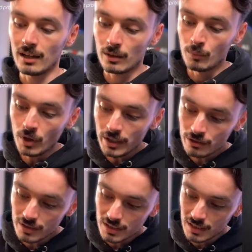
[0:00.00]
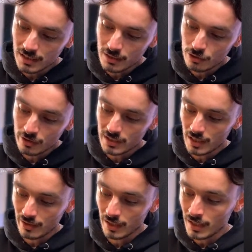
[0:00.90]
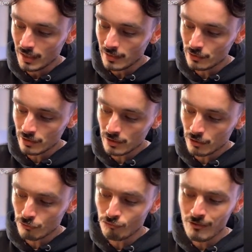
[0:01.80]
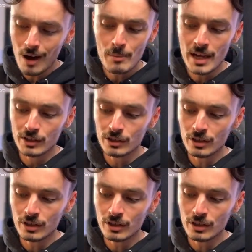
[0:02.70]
Like, we're not interested in these trees down here. These trees look rubbish.